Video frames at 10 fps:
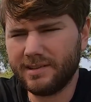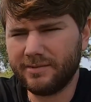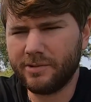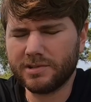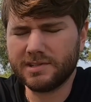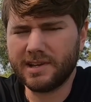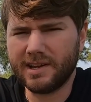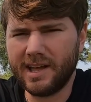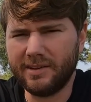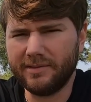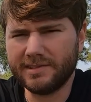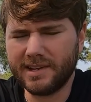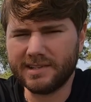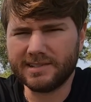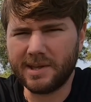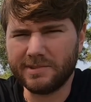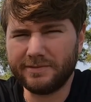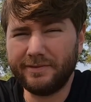Of it's not gonna stop as